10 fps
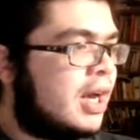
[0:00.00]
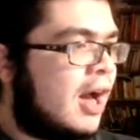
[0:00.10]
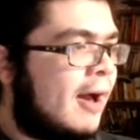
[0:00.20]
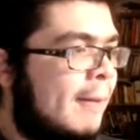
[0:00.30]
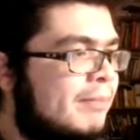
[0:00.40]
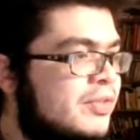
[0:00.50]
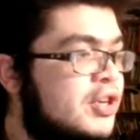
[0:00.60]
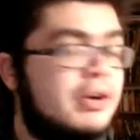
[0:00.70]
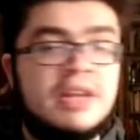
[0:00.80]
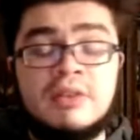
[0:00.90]

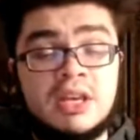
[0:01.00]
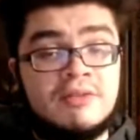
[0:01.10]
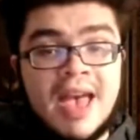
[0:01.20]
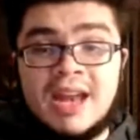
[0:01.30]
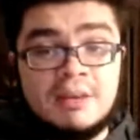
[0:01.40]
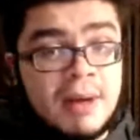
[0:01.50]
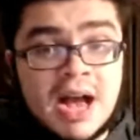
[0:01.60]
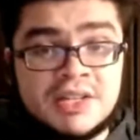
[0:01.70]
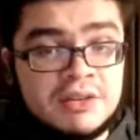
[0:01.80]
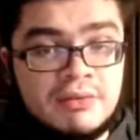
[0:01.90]
don't even give any
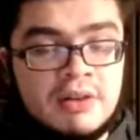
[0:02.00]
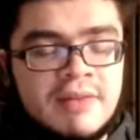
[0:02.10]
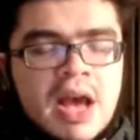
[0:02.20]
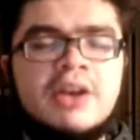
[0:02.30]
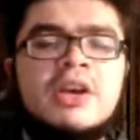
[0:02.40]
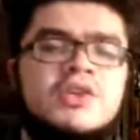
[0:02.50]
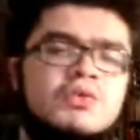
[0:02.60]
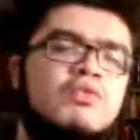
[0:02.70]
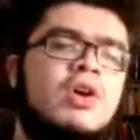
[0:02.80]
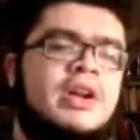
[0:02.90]
positive run value is
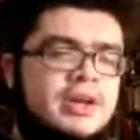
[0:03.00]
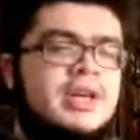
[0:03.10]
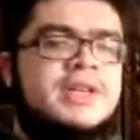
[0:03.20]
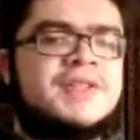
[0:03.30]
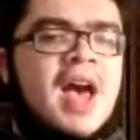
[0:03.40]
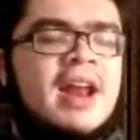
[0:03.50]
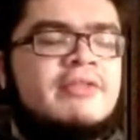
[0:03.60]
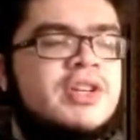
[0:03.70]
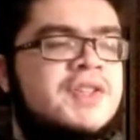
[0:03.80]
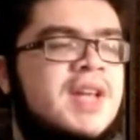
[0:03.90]
one sign of
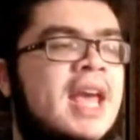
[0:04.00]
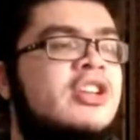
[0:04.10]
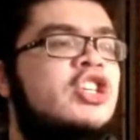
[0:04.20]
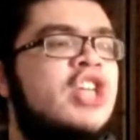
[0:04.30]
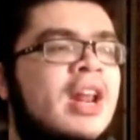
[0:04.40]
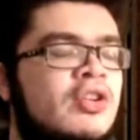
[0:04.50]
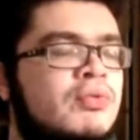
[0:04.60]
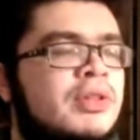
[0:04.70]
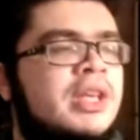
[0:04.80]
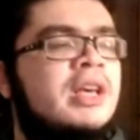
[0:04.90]
just a
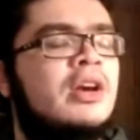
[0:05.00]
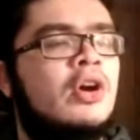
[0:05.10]
genuinely